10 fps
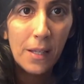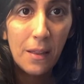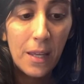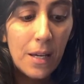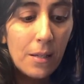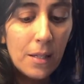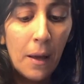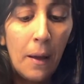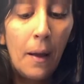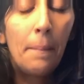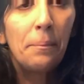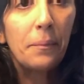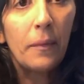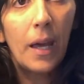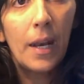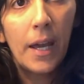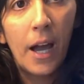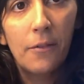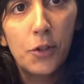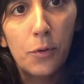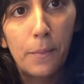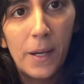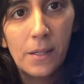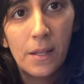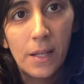in these, and I have toothpicks in